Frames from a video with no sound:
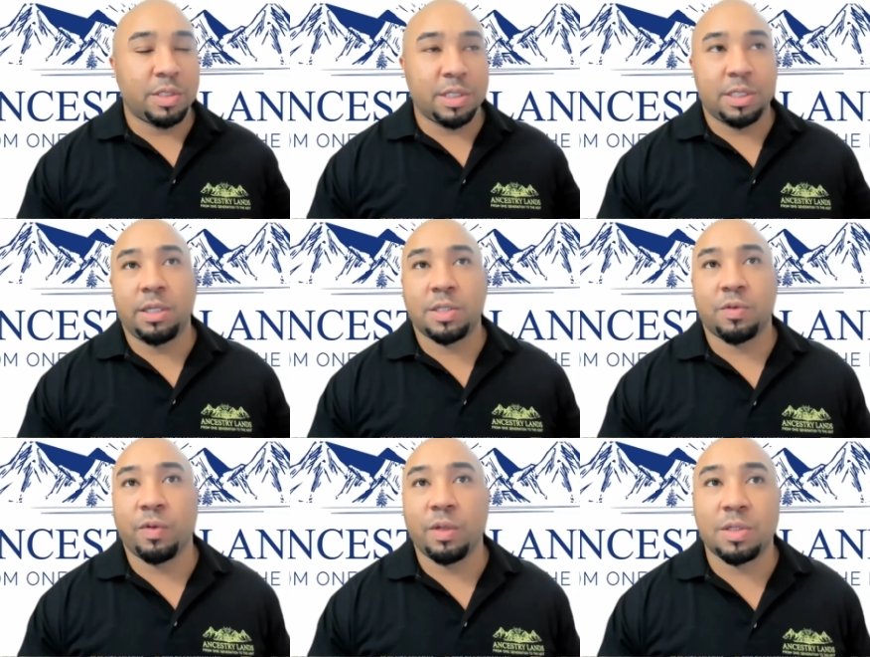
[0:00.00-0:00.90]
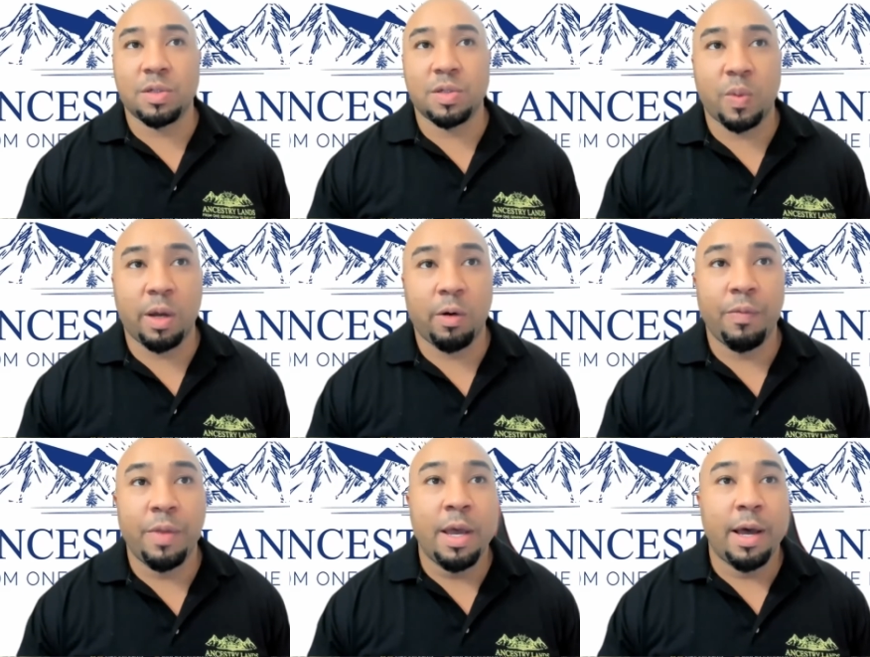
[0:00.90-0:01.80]
Jatina as a realtor as
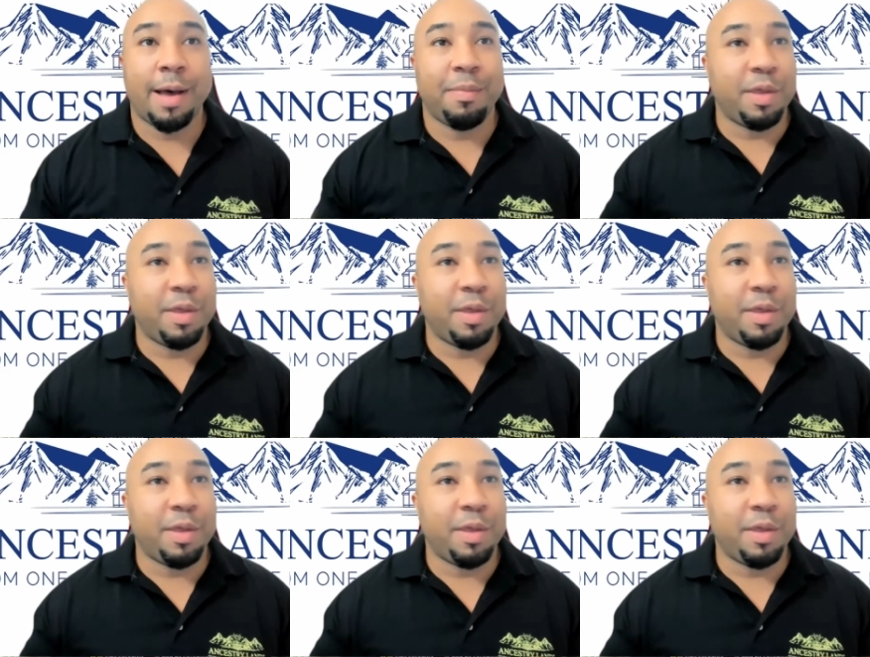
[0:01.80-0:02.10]
well. Um,